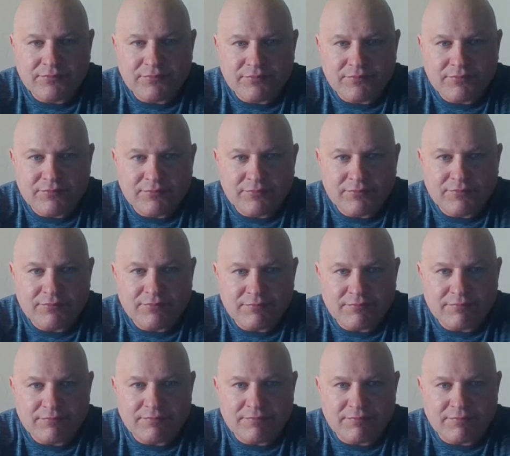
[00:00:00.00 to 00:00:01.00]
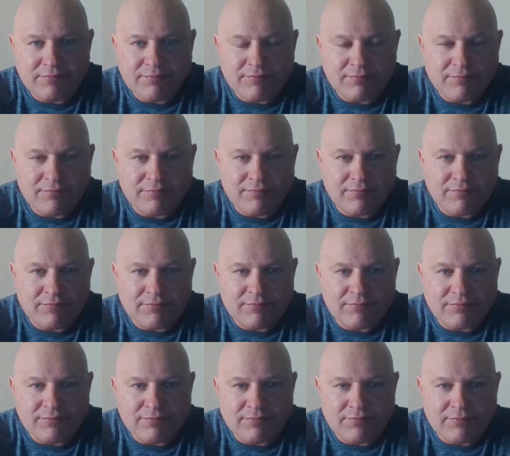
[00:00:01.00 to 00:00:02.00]

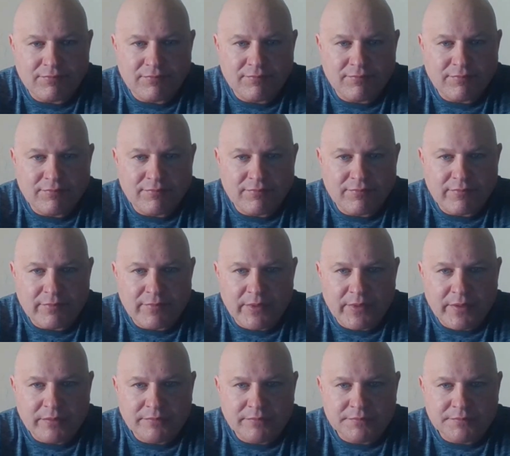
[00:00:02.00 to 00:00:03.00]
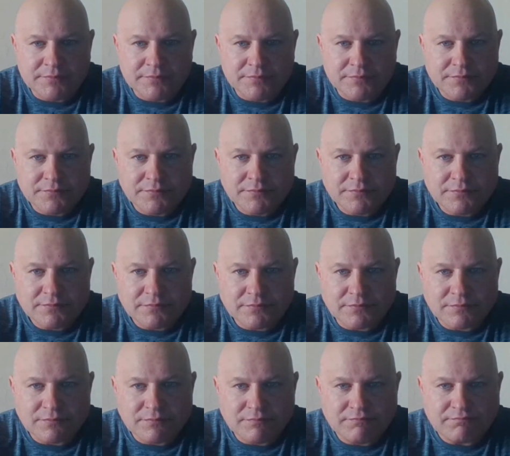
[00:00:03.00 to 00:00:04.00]

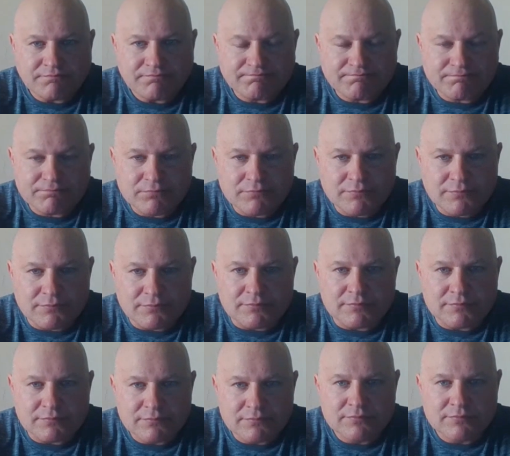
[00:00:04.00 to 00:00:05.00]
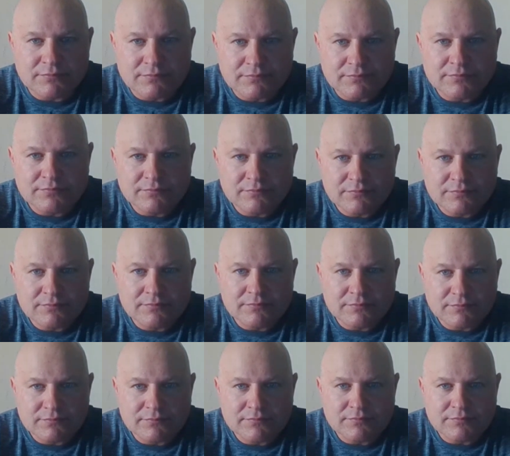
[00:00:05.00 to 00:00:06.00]

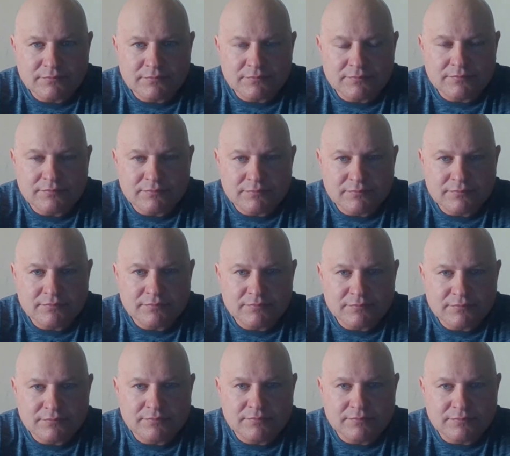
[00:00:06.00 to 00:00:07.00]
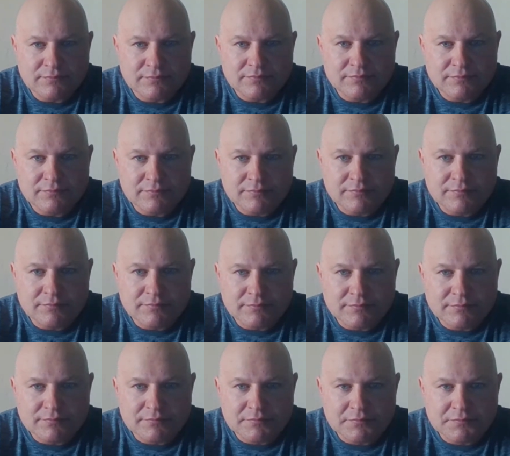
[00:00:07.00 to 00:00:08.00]
The person shown says nothing.